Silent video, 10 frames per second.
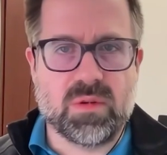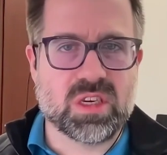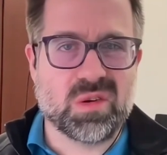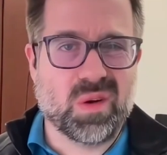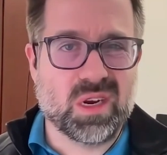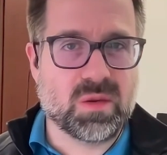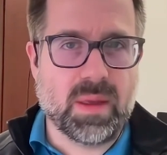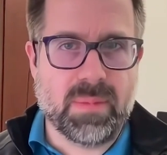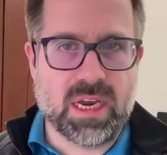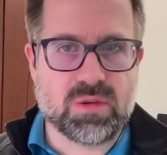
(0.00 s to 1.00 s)
We just don't want it to
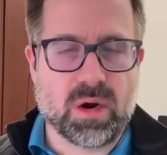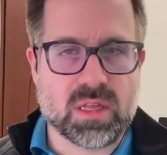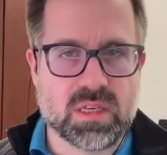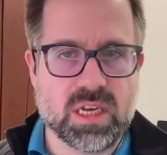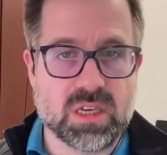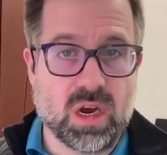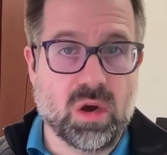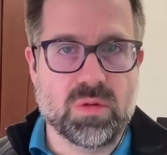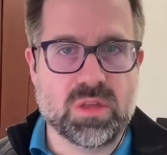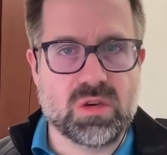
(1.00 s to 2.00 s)
be a benchmark that says,
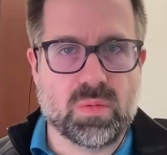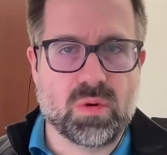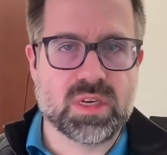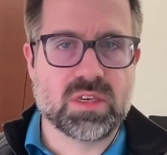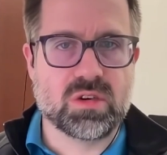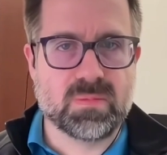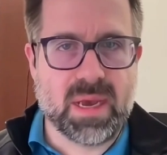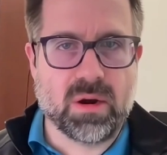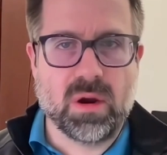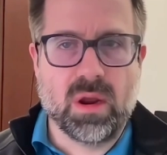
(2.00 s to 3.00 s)
oh, this new process processor is
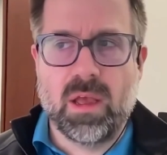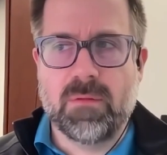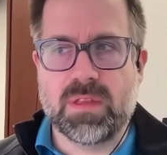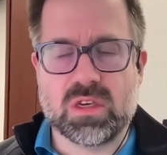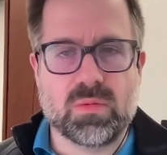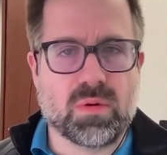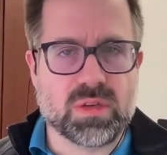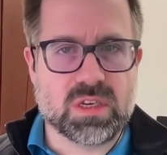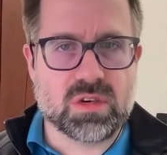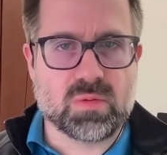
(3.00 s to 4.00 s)
better, this new
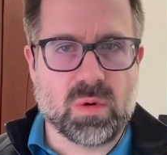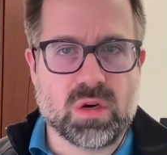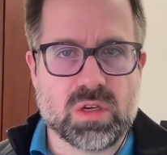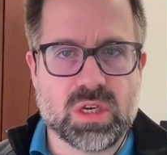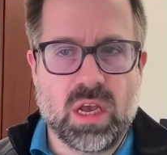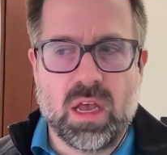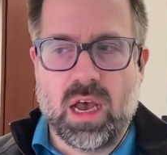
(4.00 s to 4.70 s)
processor is worse.